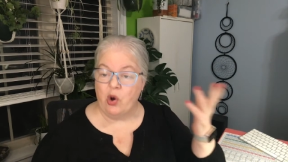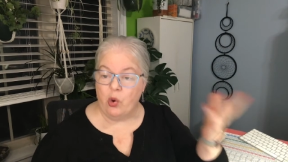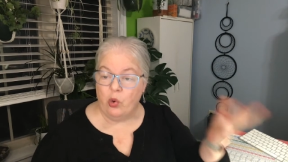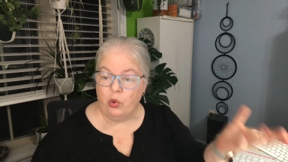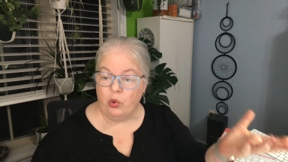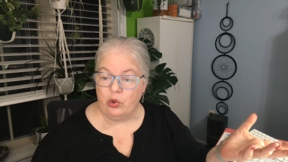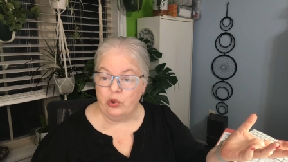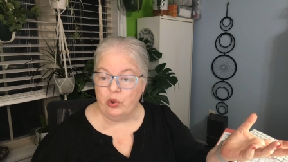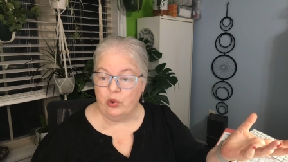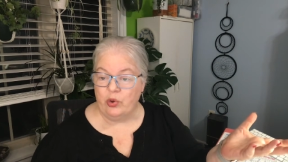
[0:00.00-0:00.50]

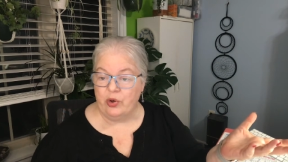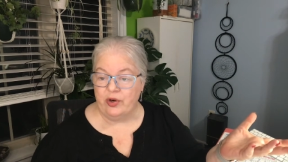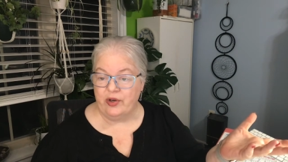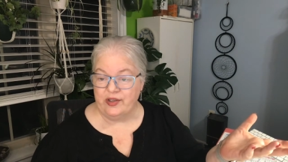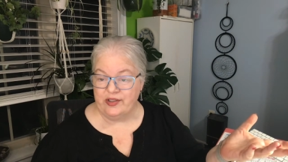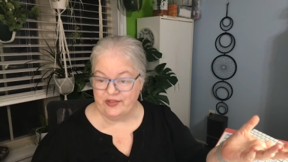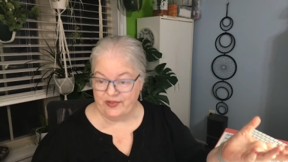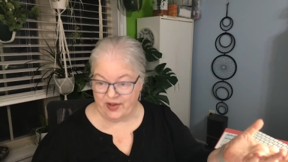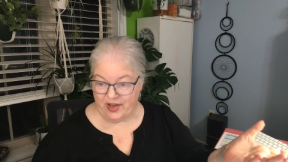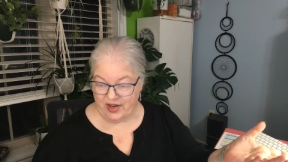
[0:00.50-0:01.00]
old order
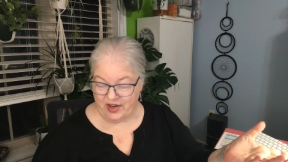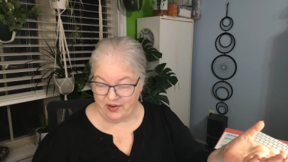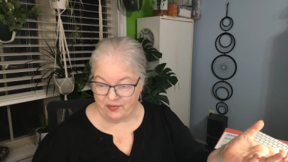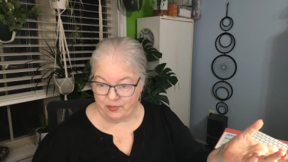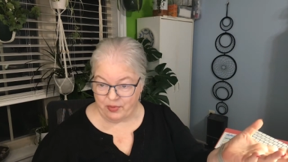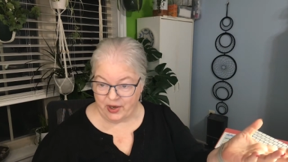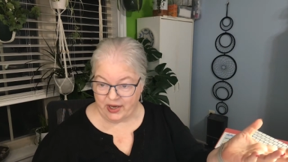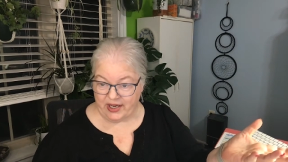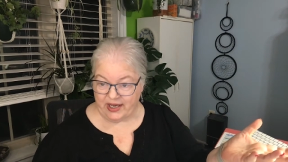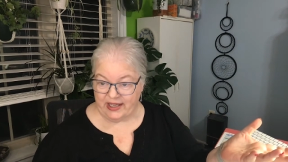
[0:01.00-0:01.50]
is kind of
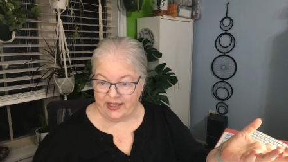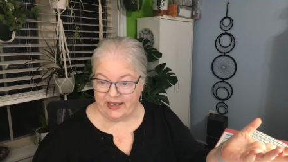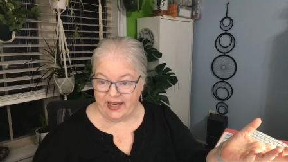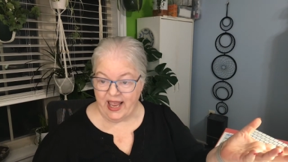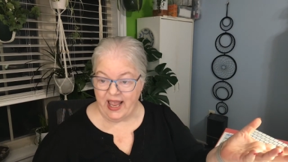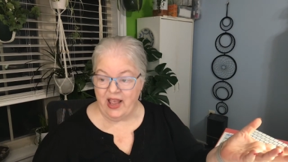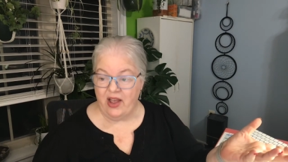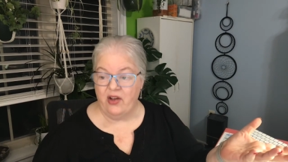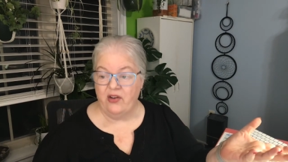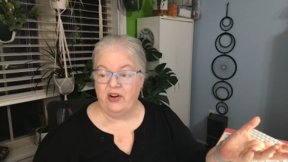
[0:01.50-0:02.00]
breaking
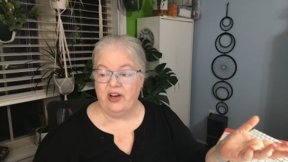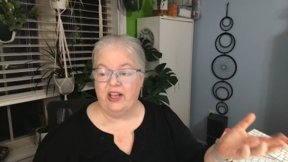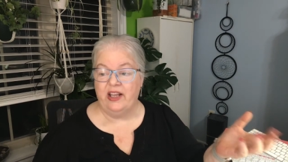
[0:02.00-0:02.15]
down,